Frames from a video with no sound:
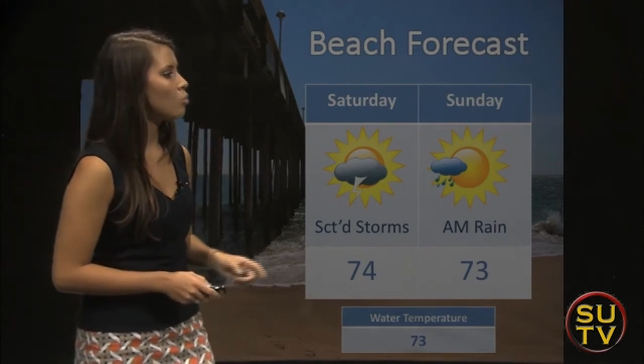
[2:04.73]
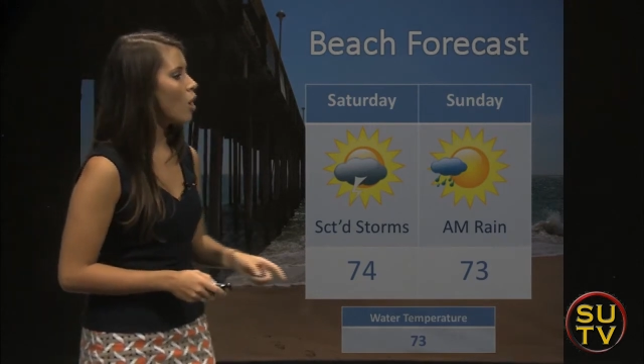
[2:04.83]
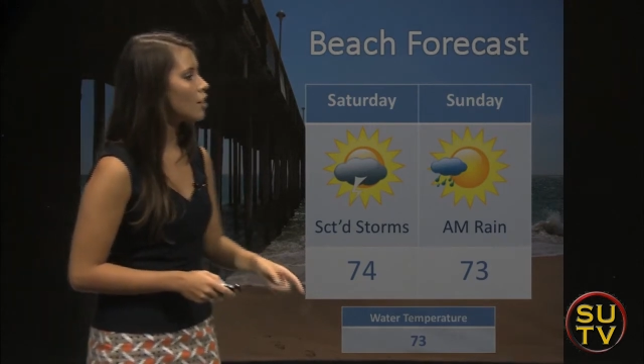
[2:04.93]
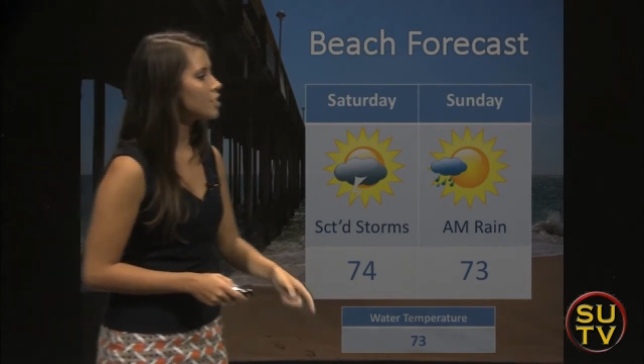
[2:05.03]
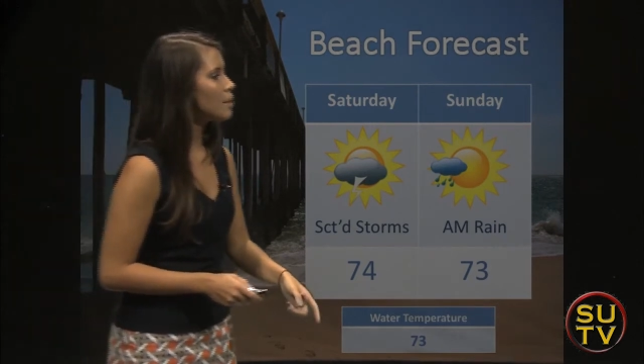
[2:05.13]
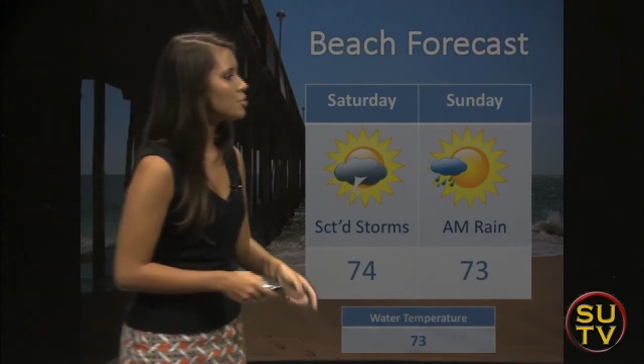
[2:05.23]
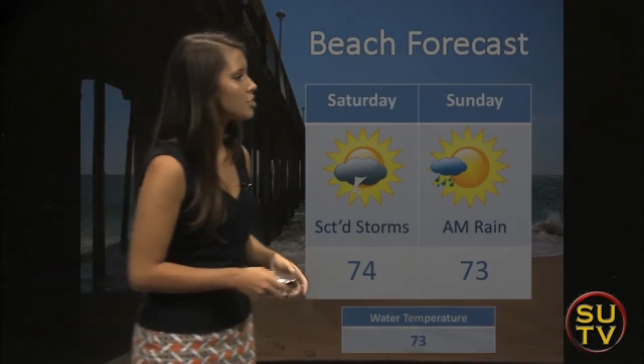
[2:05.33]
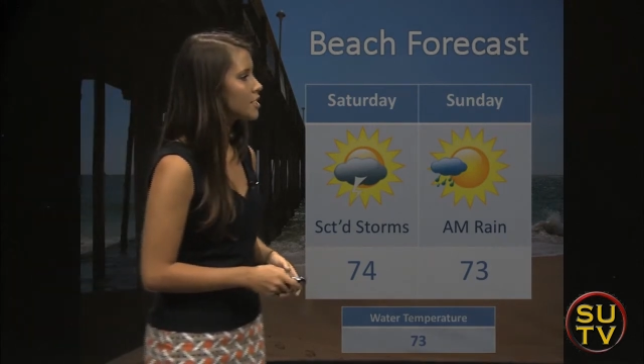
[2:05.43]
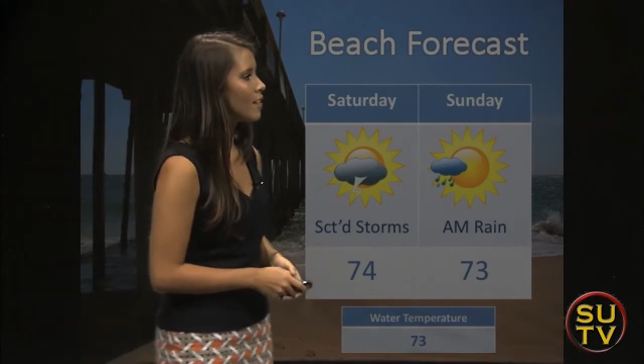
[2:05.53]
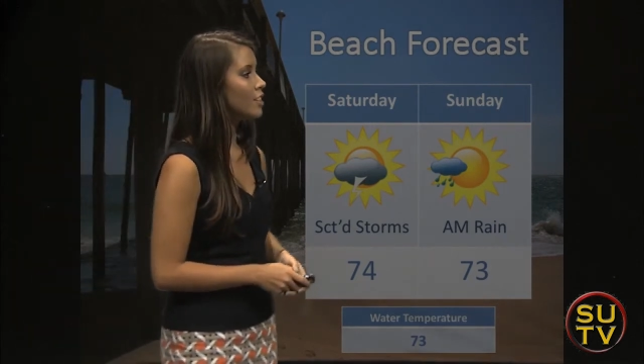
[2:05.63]
Water temperature
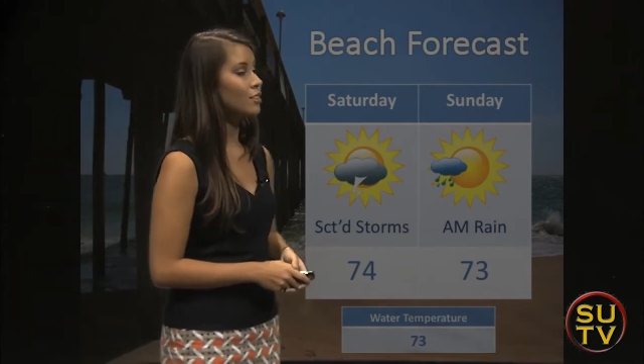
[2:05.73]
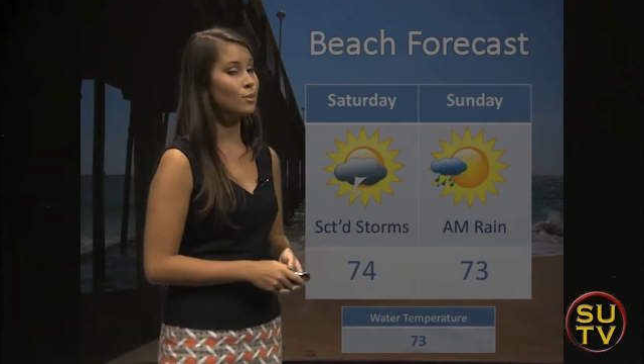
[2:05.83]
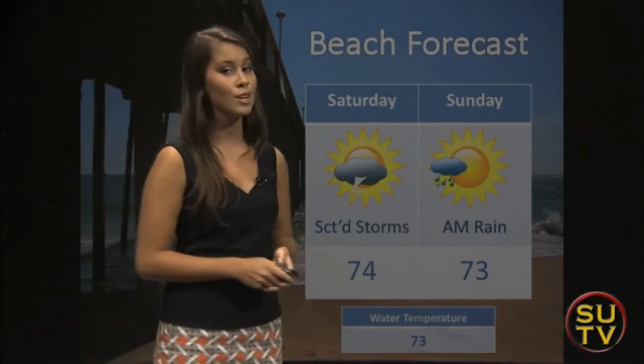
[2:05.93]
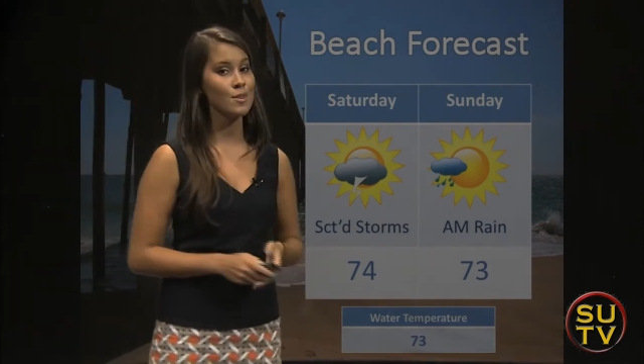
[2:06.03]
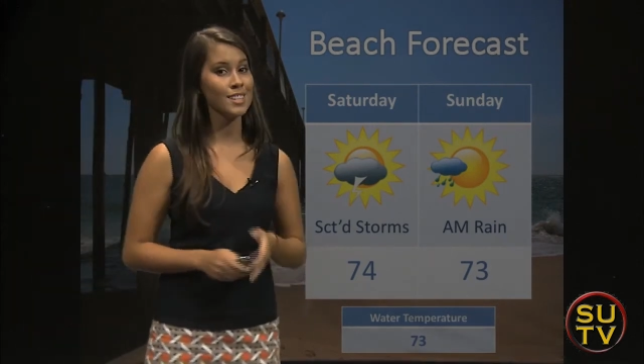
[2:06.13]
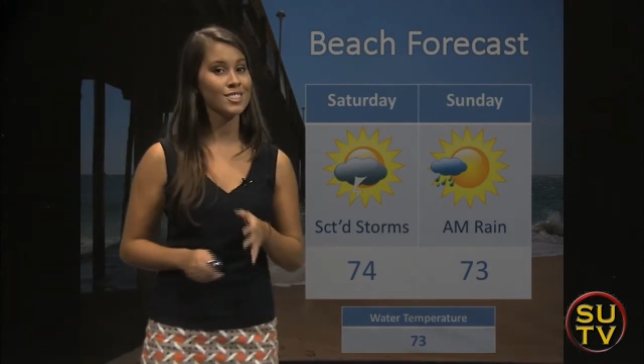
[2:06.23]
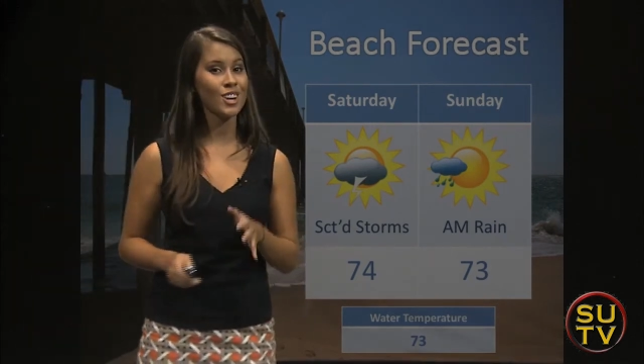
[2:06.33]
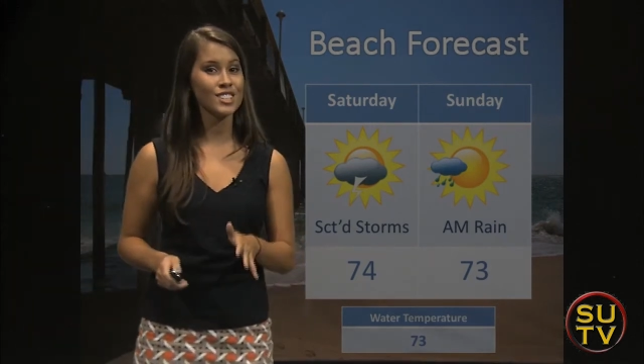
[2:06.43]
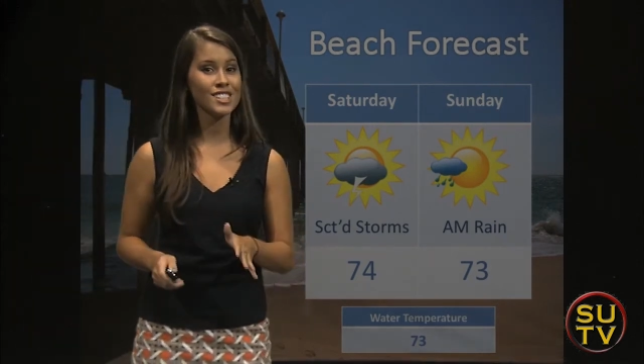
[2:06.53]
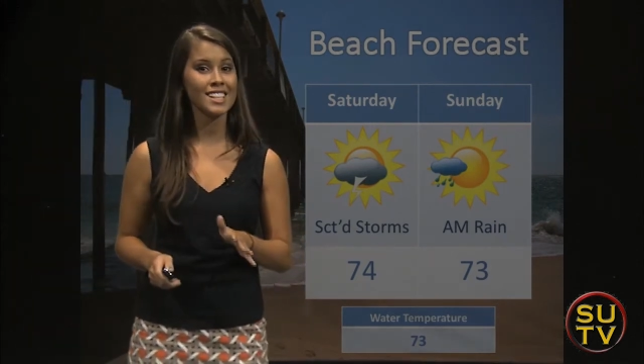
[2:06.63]
73. You can
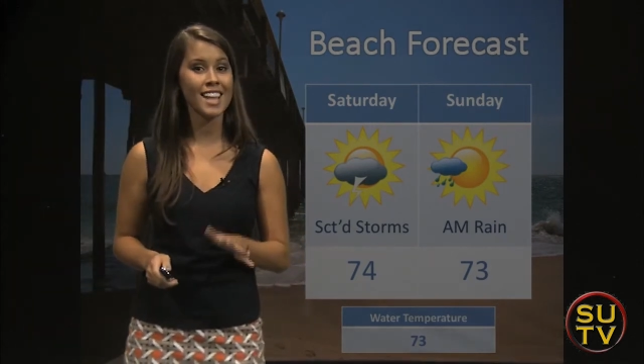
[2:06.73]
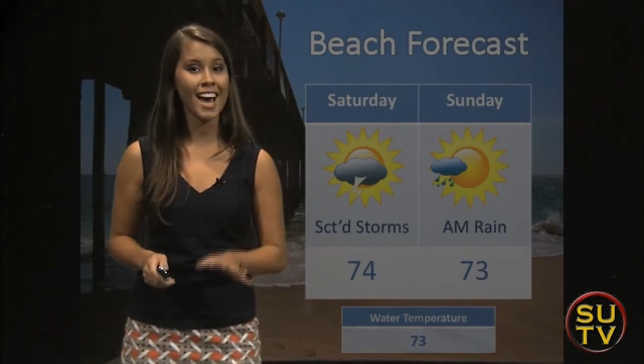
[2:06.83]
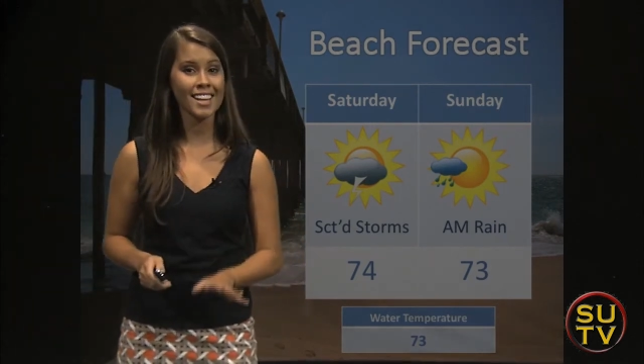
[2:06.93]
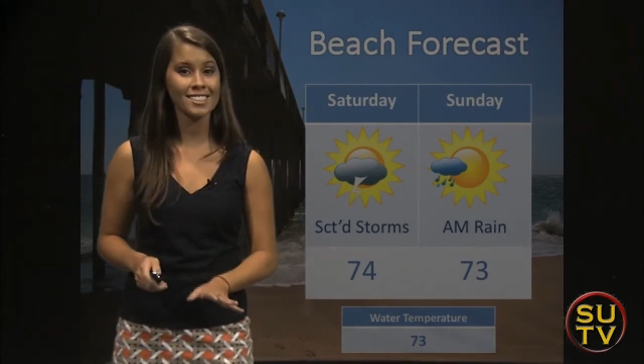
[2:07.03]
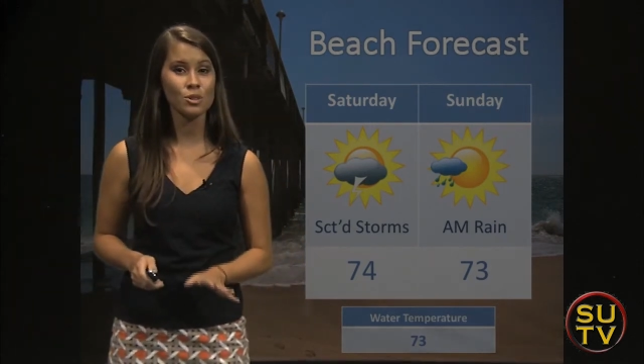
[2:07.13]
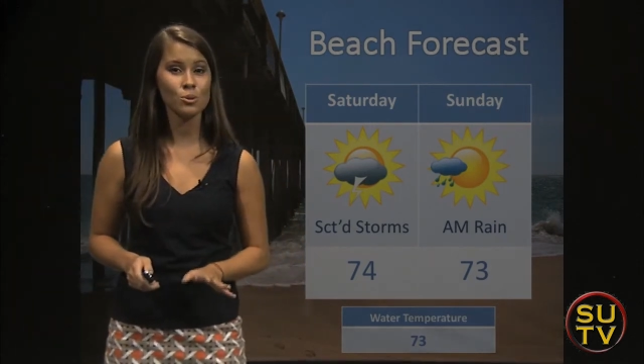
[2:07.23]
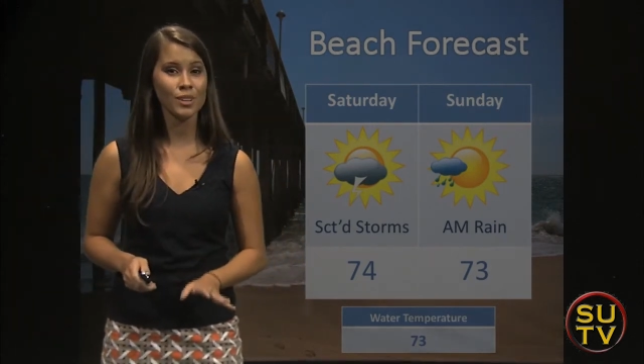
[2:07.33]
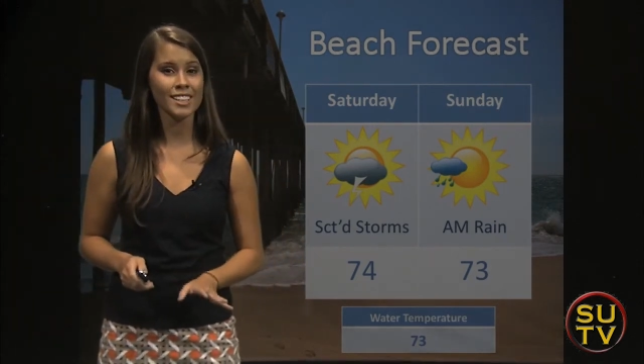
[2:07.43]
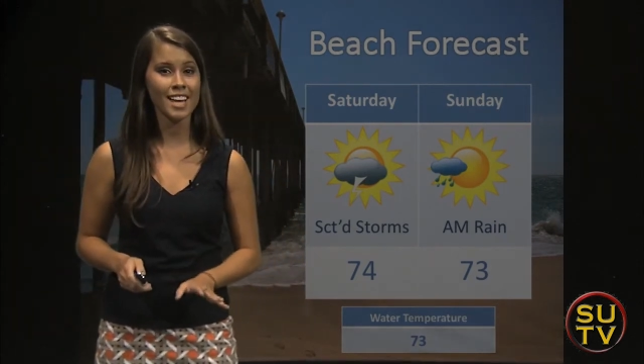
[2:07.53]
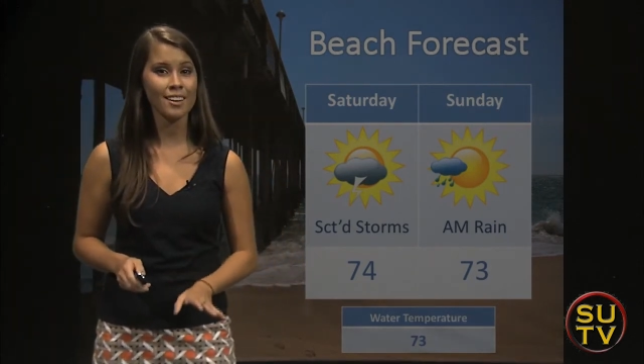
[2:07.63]
start to see that
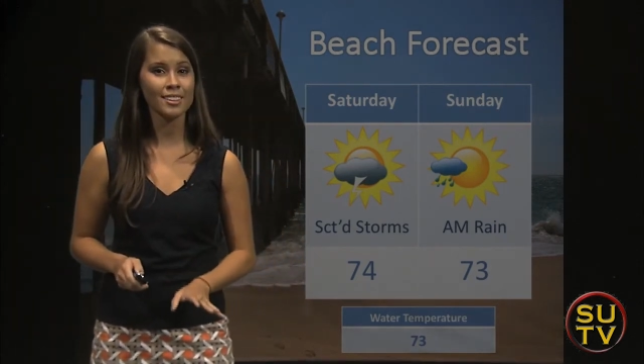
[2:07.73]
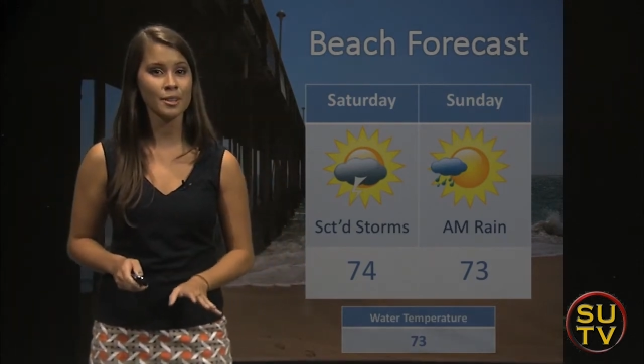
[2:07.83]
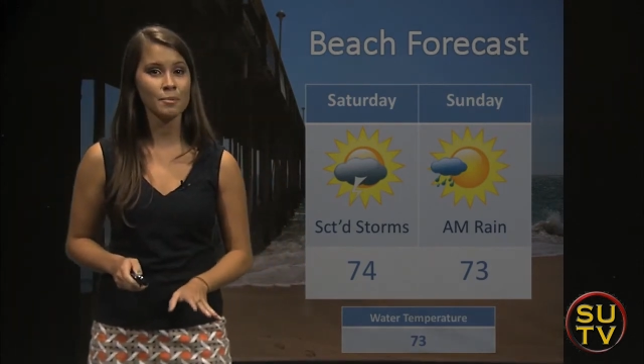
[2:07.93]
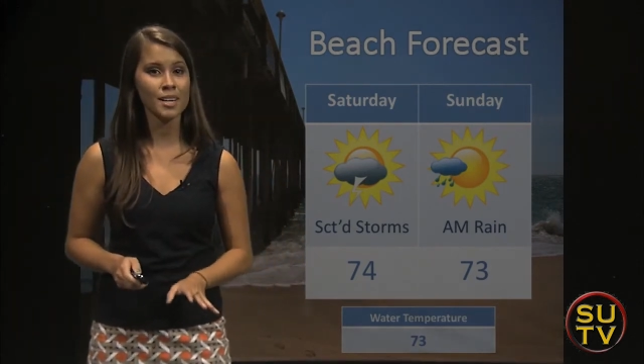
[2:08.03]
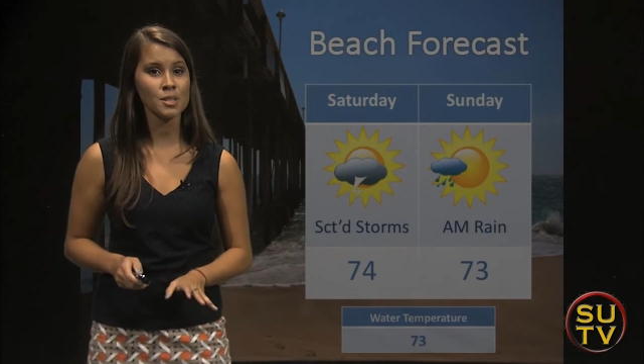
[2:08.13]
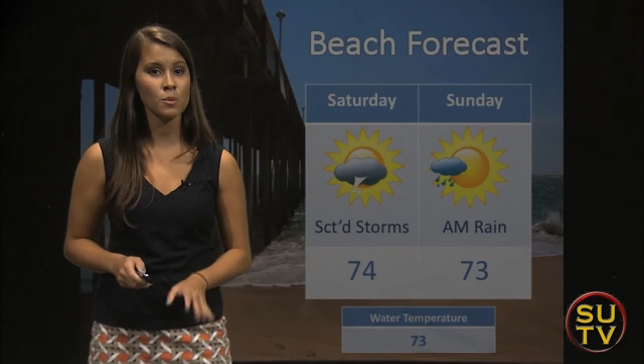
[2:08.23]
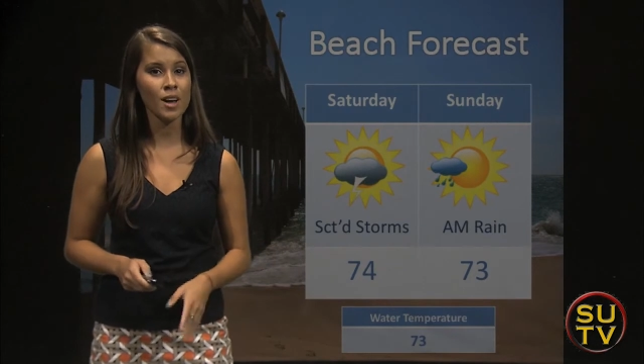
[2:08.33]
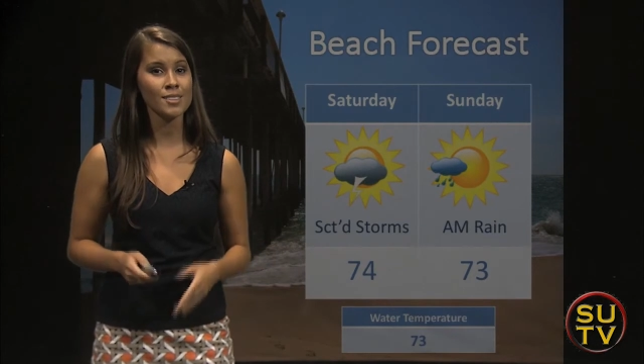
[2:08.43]
cooling down a little bit as well,